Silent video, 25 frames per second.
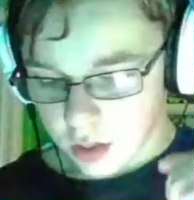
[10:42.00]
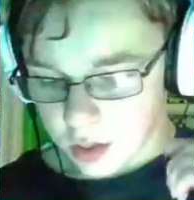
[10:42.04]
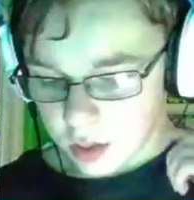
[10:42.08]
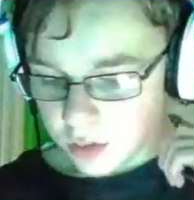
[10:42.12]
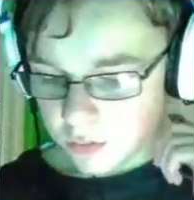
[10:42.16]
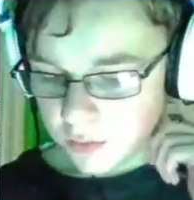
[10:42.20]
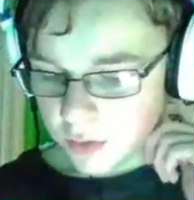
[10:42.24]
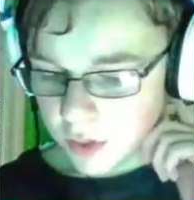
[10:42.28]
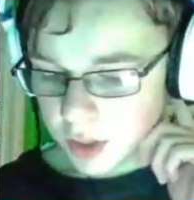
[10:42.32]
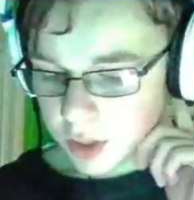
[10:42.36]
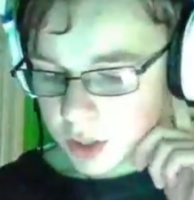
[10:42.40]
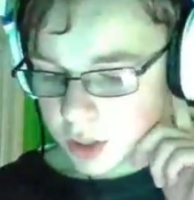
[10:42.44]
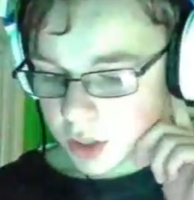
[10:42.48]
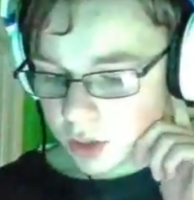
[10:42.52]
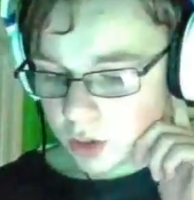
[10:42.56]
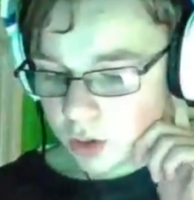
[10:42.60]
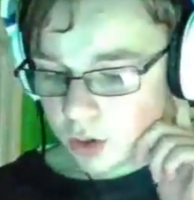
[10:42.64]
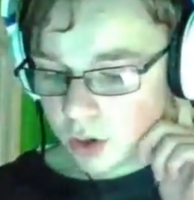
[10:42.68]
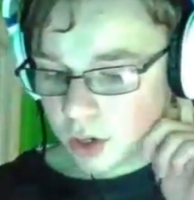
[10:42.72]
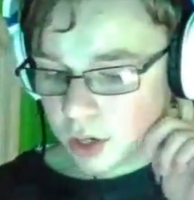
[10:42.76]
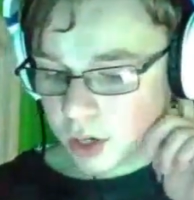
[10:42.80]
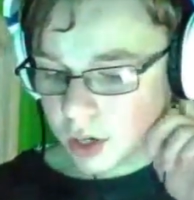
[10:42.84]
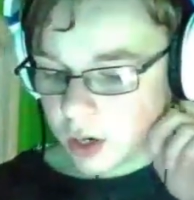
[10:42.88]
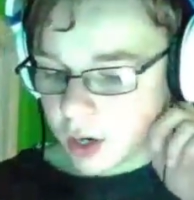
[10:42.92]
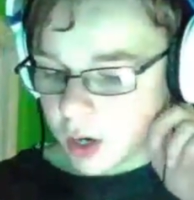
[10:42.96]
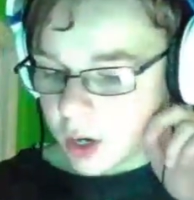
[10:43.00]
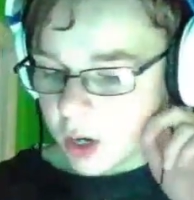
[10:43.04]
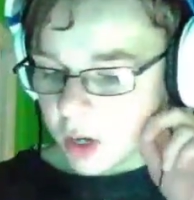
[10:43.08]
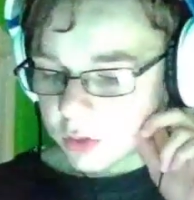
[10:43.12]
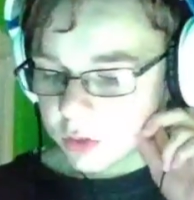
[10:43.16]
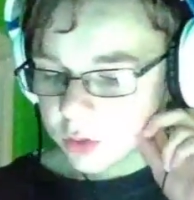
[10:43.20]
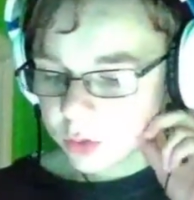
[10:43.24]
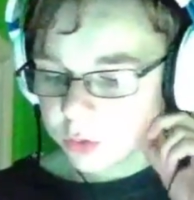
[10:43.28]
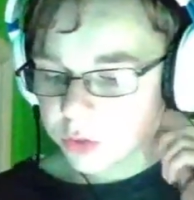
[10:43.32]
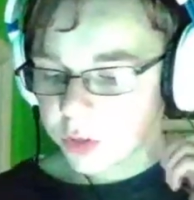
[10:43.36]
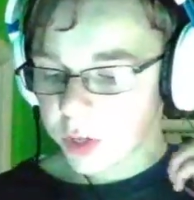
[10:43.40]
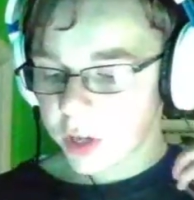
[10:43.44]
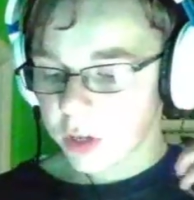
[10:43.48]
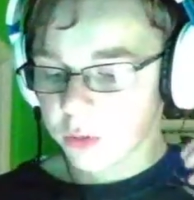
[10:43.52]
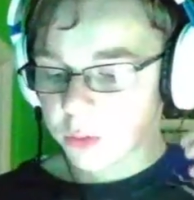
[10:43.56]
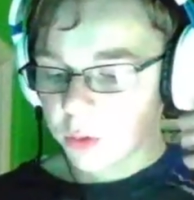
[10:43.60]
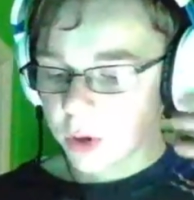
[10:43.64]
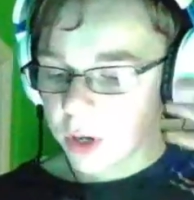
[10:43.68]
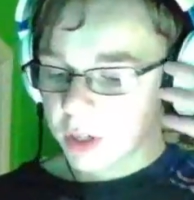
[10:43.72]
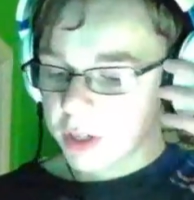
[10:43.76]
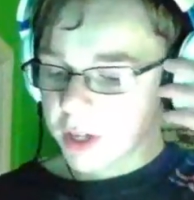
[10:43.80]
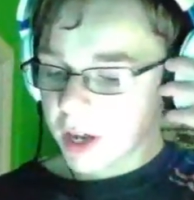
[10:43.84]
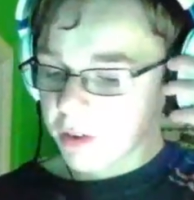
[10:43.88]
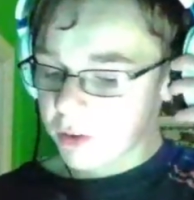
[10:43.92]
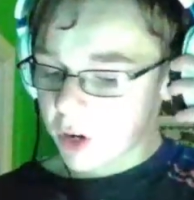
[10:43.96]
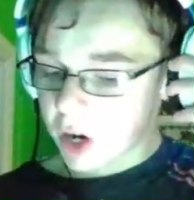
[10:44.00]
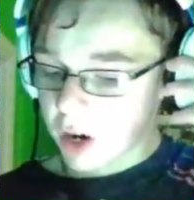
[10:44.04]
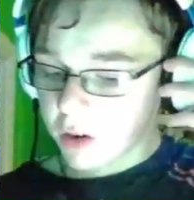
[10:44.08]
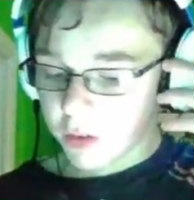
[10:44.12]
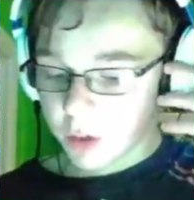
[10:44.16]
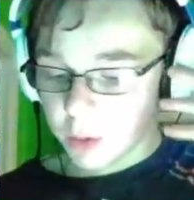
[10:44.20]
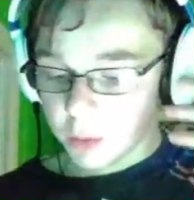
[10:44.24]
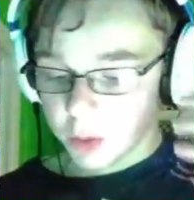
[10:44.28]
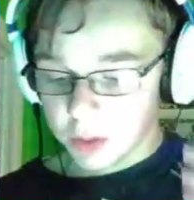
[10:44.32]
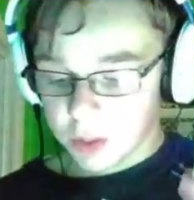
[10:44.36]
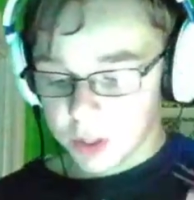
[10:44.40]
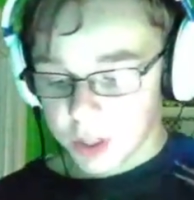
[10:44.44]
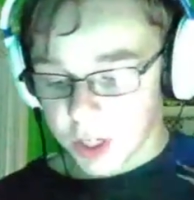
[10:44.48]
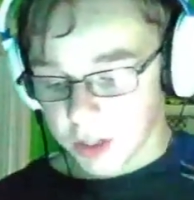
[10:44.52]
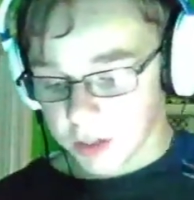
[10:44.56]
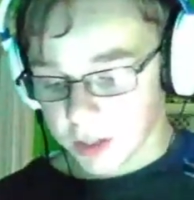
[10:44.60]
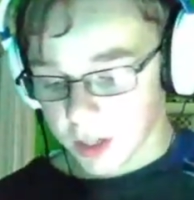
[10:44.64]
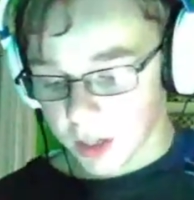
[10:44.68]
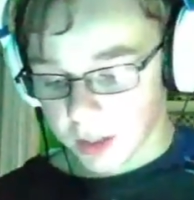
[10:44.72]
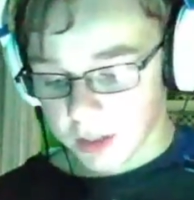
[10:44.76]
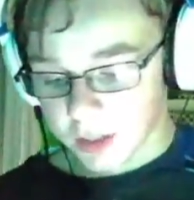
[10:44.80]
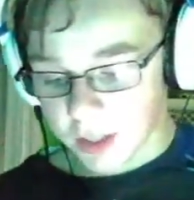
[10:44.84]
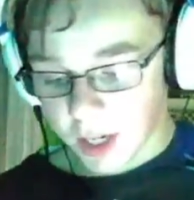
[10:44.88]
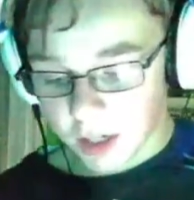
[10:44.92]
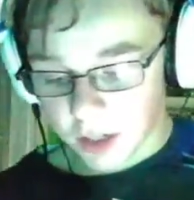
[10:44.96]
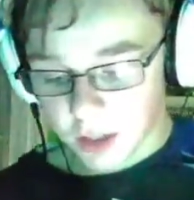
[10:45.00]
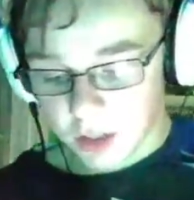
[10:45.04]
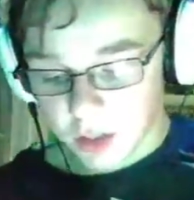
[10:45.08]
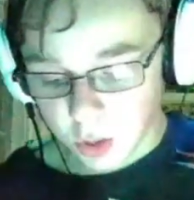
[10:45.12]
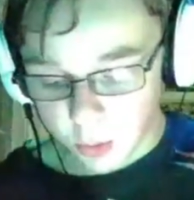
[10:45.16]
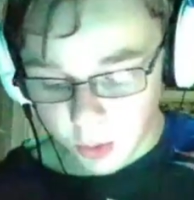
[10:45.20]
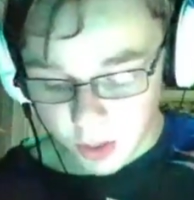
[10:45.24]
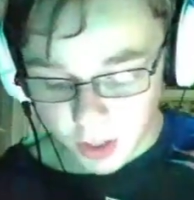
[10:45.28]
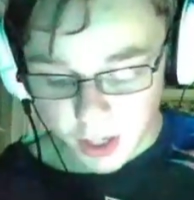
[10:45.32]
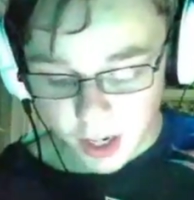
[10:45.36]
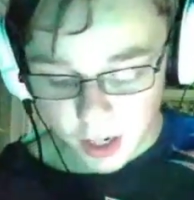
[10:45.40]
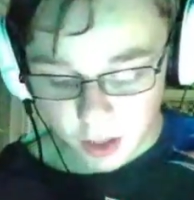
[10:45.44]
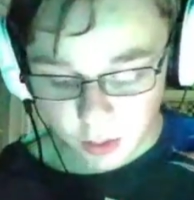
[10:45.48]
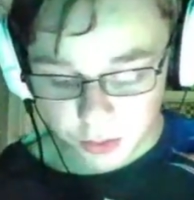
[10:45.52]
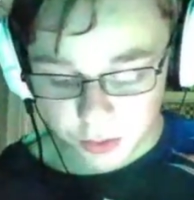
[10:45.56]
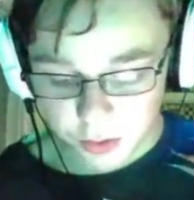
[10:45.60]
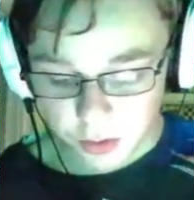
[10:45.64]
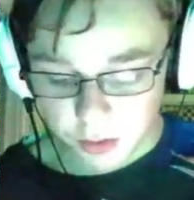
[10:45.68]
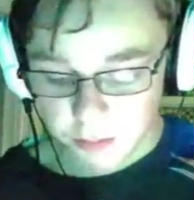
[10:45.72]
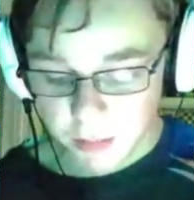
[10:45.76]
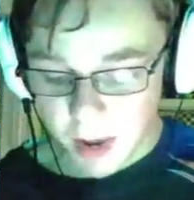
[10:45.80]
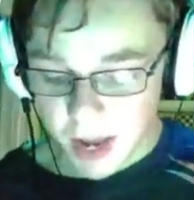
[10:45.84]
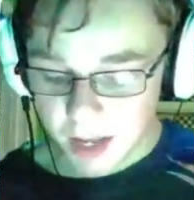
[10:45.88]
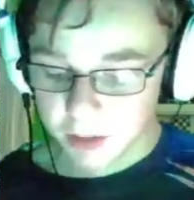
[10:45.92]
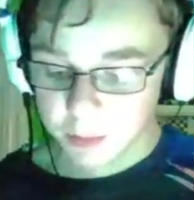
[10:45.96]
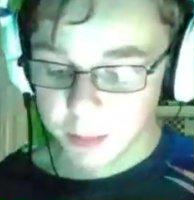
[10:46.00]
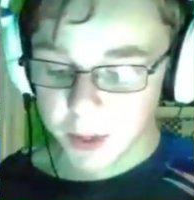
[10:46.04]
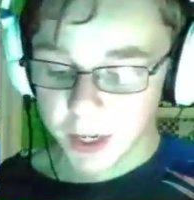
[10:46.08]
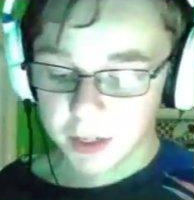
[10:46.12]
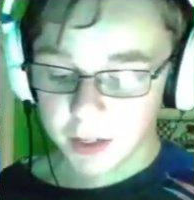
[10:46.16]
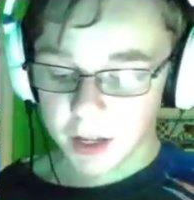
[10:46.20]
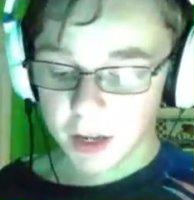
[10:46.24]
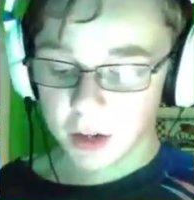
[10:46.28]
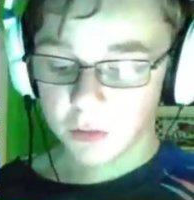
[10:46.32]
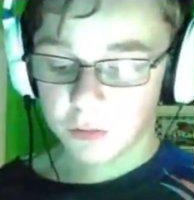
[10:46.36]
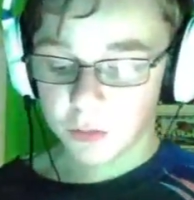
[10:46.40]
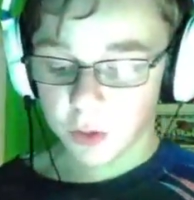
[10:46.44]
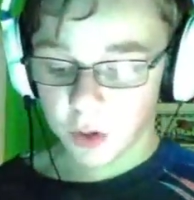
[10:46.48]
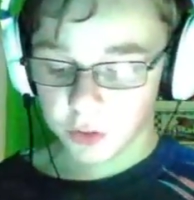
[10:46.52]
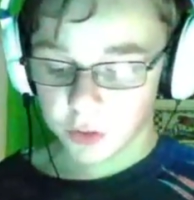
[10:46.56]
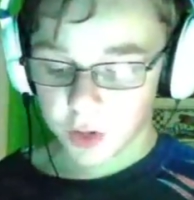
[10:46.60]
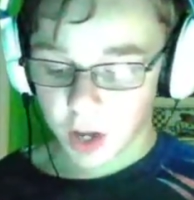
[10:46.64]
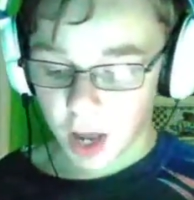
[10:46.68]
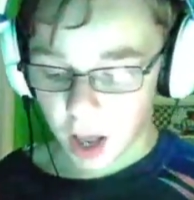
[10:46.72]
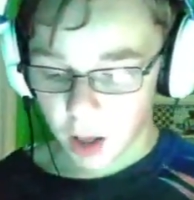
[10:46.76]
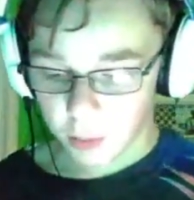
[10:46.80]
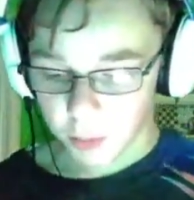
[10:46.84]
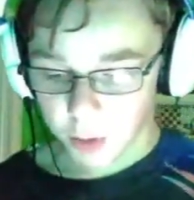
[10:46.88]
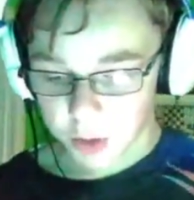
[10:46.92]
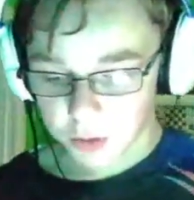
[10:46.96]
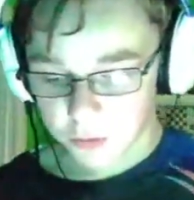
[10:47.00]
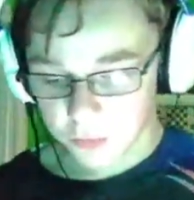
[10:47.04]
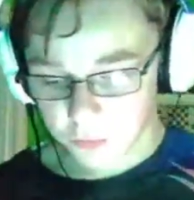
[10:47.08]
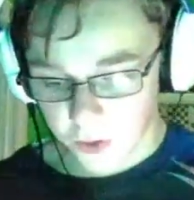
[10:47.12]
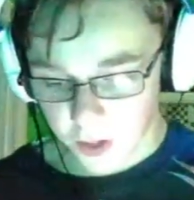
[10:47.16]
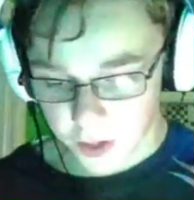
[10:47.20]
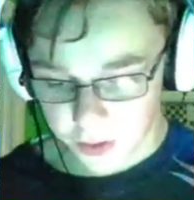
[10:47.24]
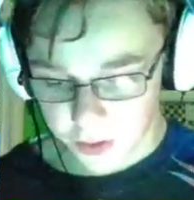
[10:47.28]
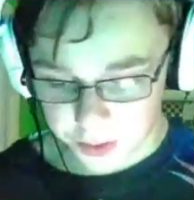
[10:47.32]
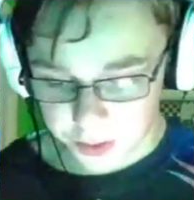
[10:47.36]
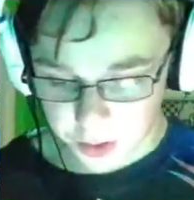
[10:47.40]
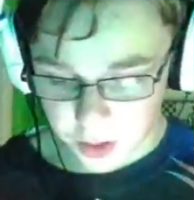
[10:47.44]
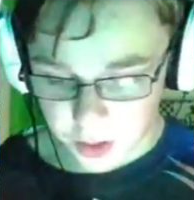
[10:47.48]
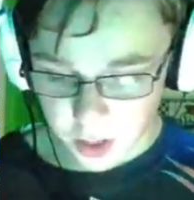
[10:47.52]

finishing order. So stage 1, Kevin Harvick wins, Chase Elliott 2nd, Joey Logano 3rd, Matt DiBenedetto 4th, Kyle Busch 5th.